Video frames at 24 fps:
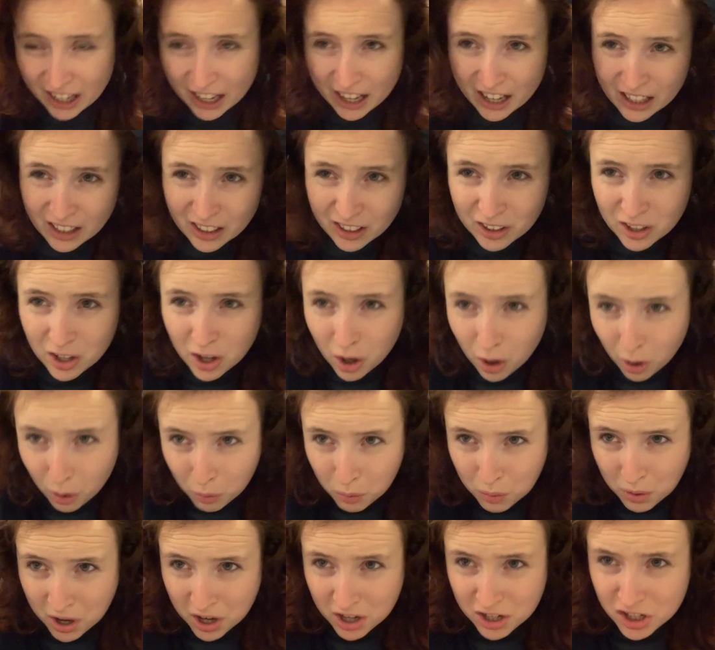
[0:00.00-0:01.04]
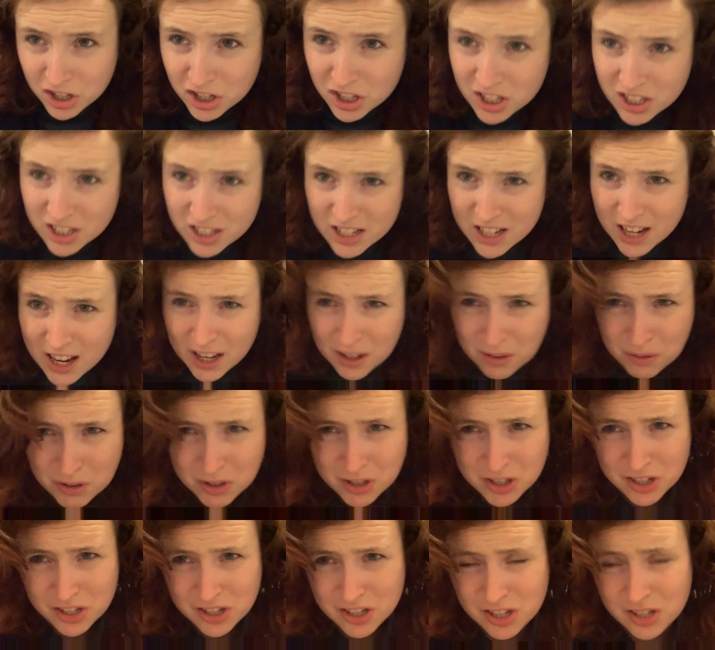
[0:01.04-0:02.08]
I co-washed today, which
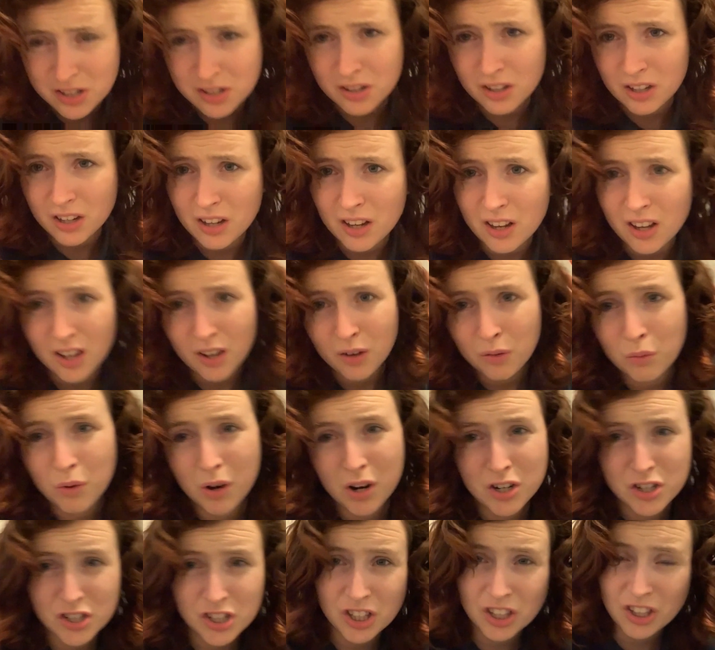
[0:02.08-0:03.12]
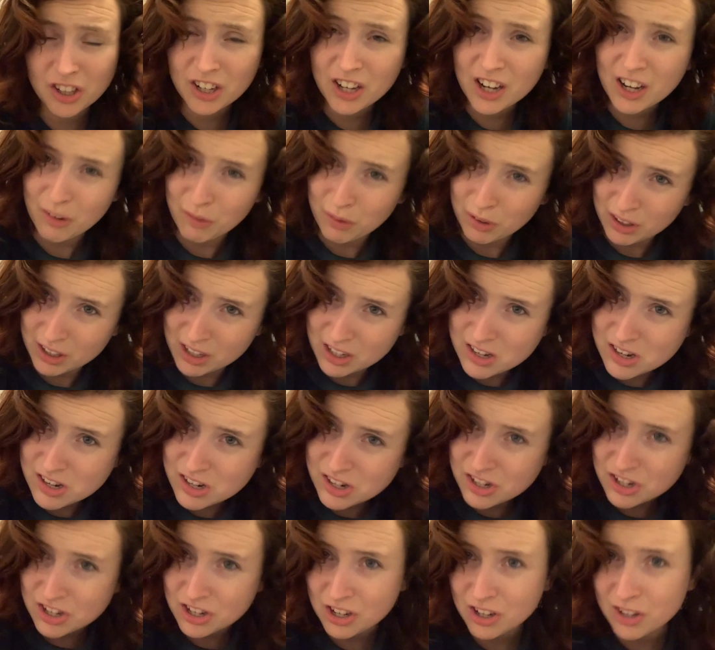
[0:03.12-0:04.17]
is just washing your hair with
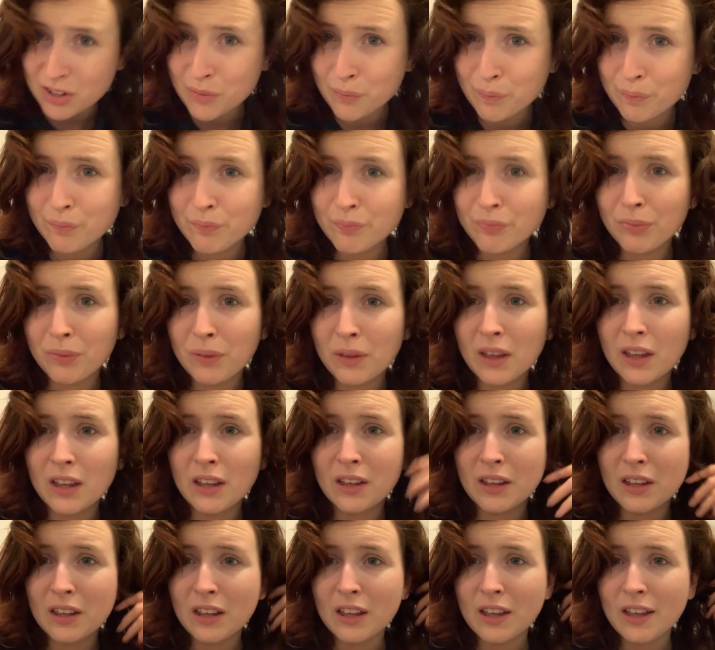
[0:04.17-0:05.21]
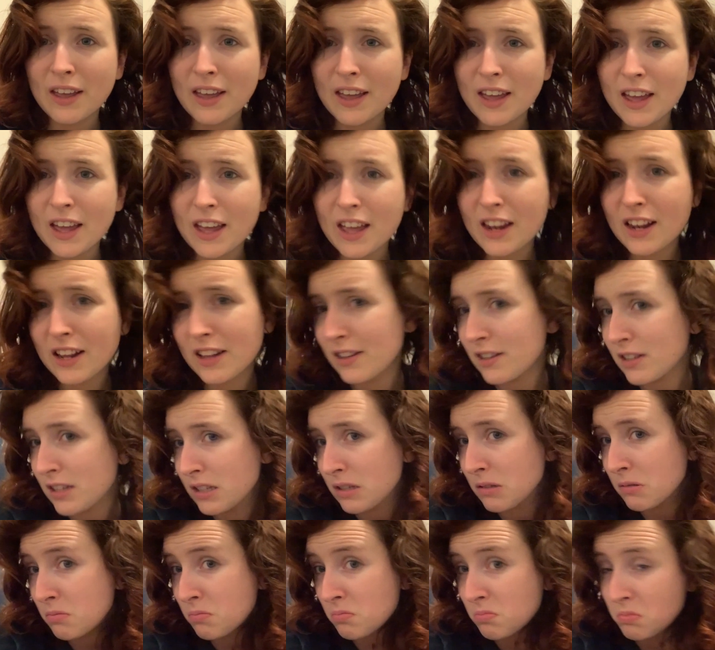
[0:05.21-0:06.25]
conditioner. And
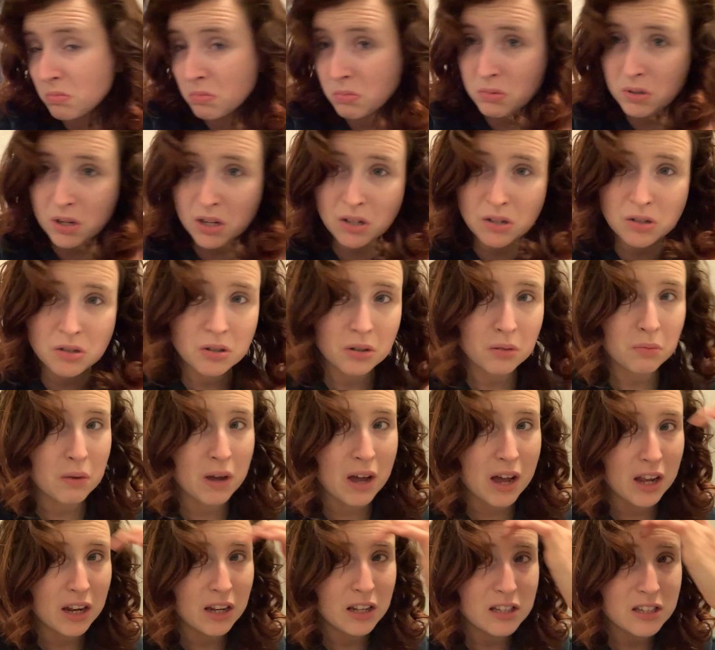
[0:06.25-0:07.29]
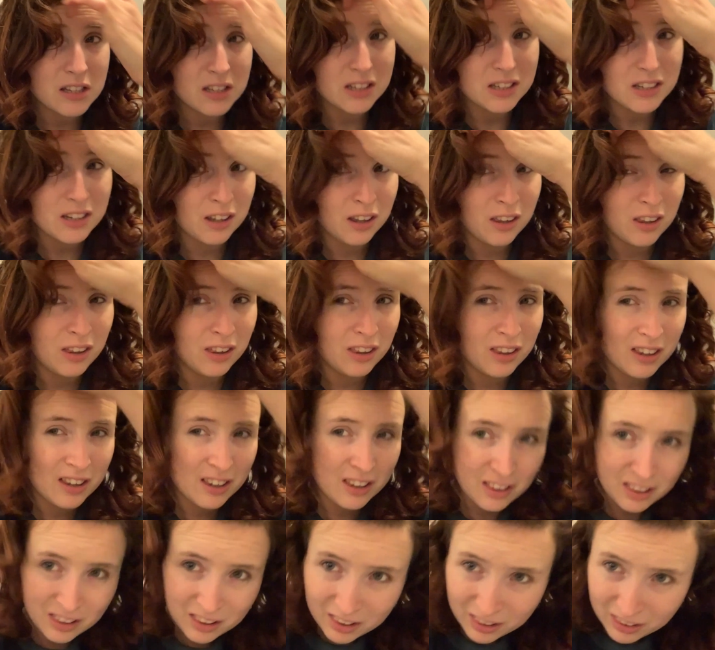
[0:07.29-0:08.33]
it's not too bad. Still
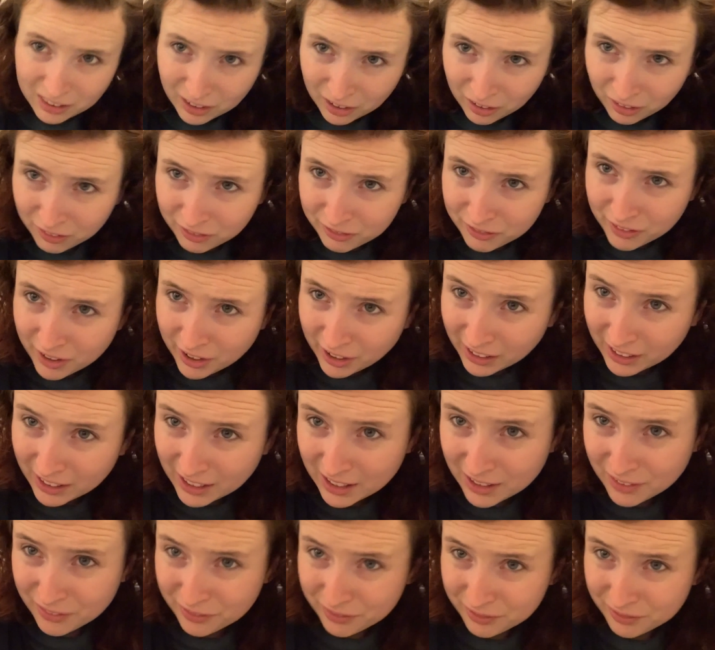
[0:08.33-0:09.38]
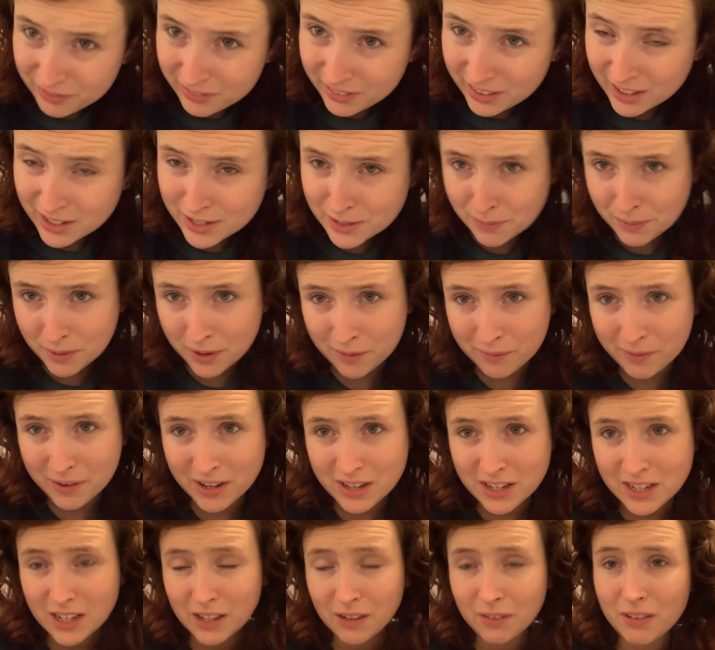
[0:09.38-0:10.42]
a little funky,
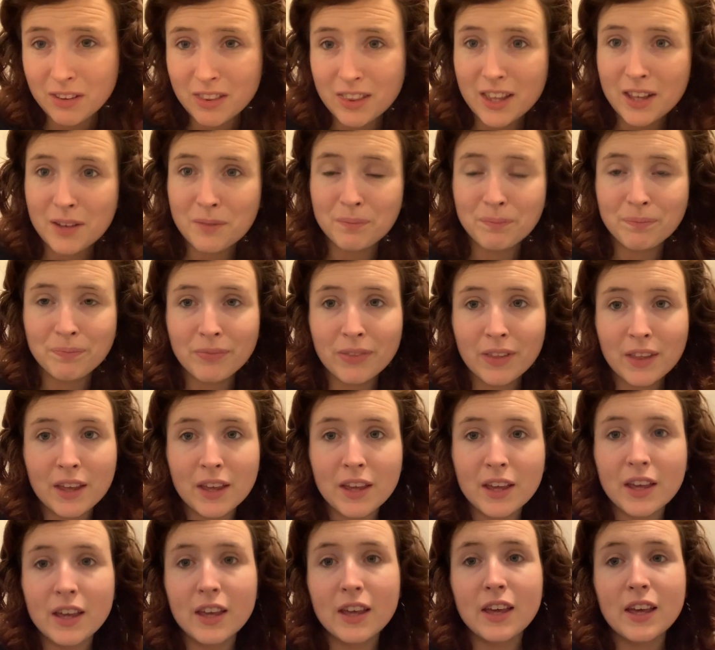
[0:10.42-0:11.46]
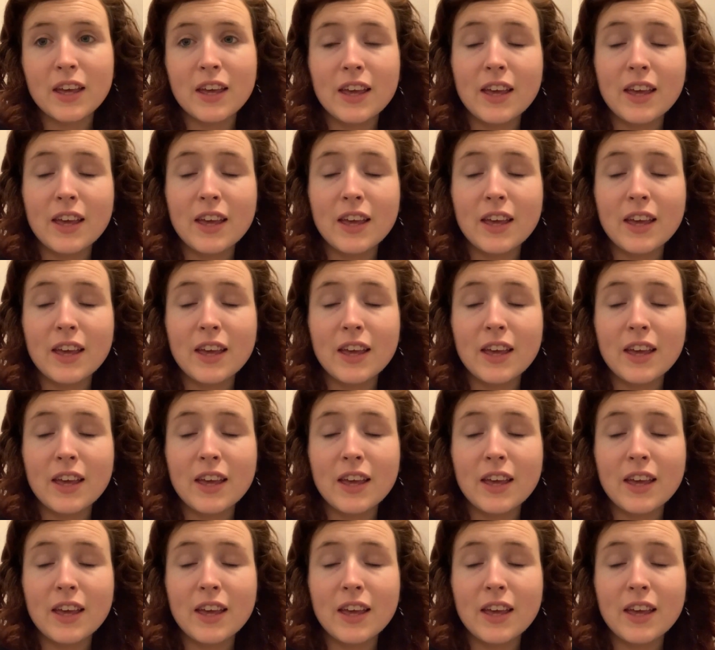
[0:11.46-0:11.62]
experimenting with it.